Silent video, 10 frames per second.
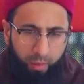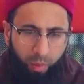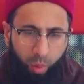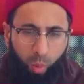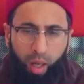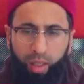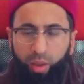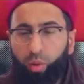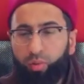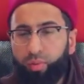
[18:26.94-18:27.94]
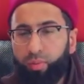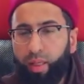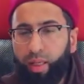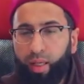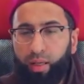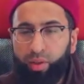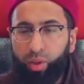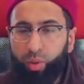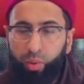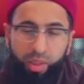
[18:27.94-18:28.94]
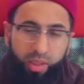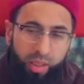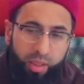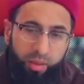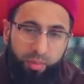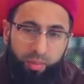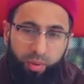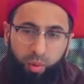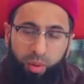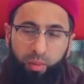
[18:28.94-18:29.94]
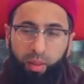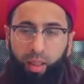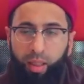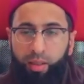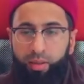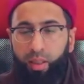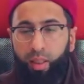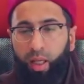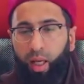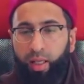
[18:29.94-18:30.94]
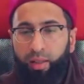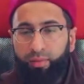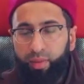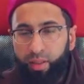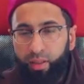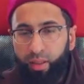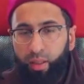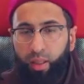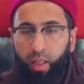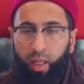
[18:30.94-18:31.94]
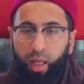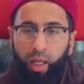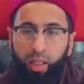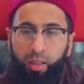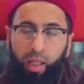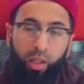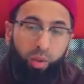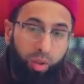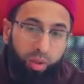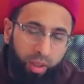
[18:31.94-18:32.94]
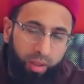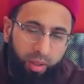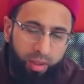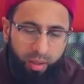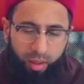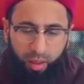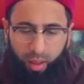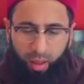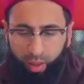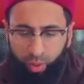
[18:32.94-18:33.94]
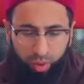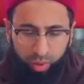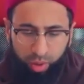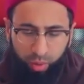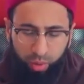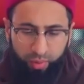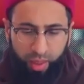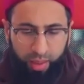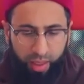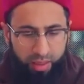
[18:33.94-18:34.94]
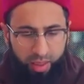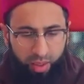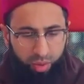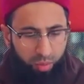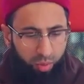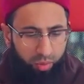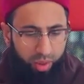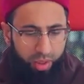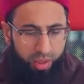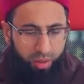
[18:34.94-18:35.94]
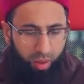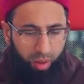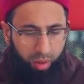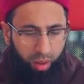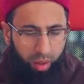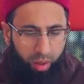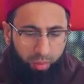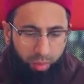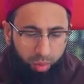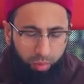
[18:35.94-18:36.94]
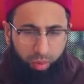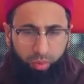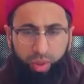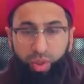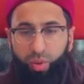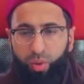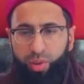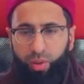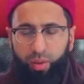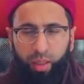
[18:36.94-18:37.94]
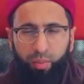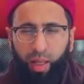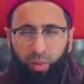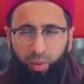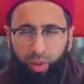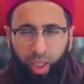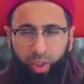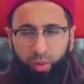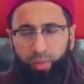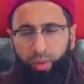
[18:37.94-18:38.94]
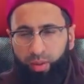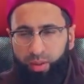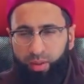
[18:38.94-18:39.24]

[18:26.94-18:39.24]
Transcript: why the author may have included certain ulama as Hanafis and not others. And you can read all of that. I can send you more resources, more resources on that. But I don't want to get into it because